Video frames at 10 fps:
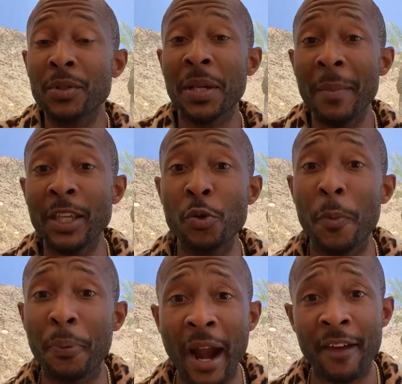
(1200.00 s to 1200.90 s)
to make you a
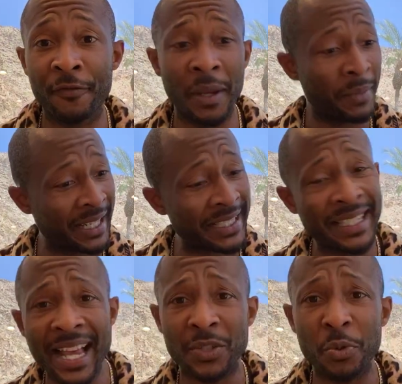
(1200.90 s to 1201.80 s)
profit, because
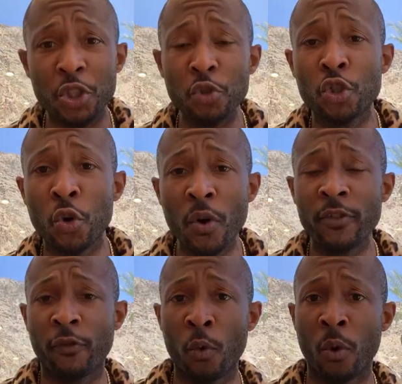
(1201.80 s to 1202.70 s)
that's what you
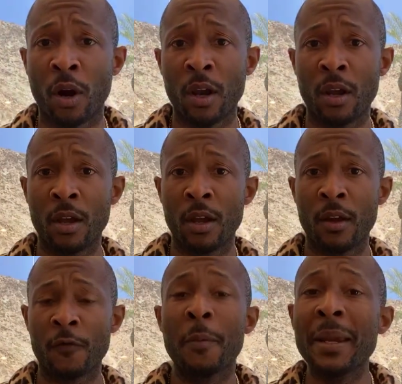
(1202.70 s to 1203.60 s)
joined for
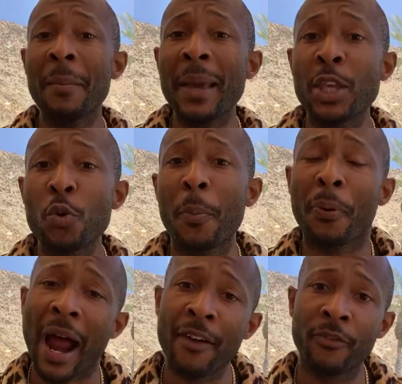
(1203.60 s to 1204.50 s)
me to make you a
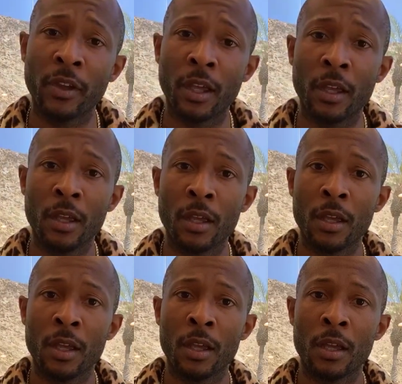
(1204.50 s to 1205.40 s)
profit.
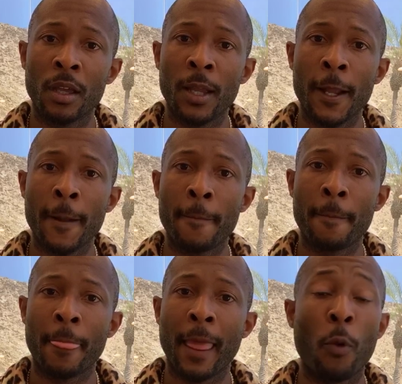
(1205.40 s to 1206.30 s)

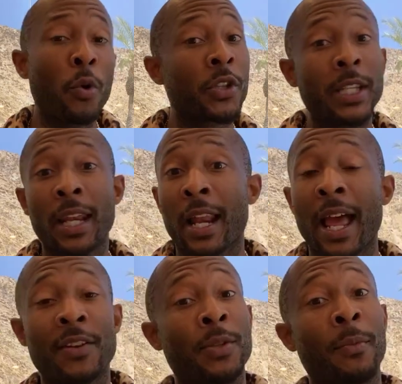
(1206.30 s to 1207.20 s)
I will say that I
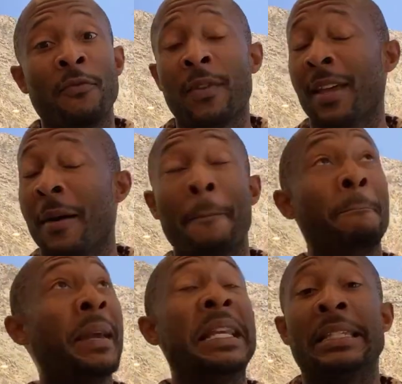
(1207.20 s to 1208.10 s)
have some
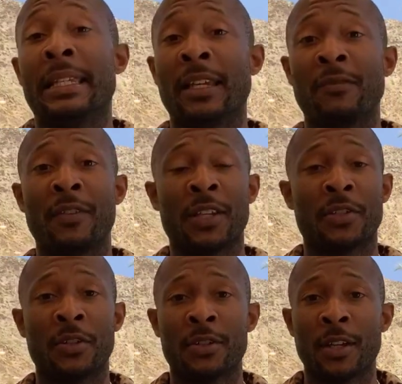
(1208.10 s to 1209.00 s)
amazing
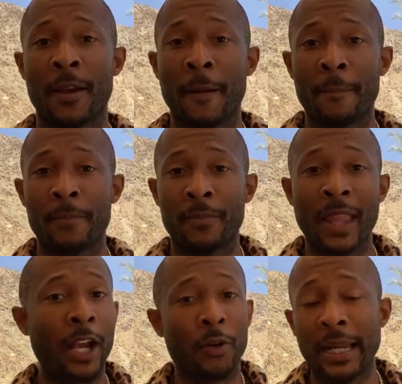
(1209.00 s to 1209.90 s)
investors,
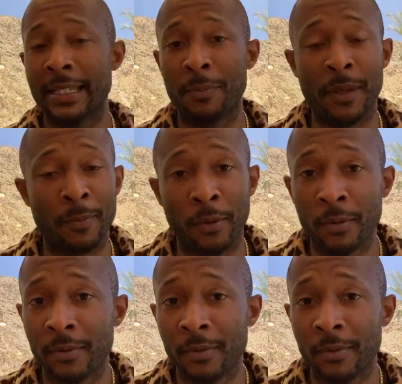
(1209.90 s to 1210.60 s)
not crazy people.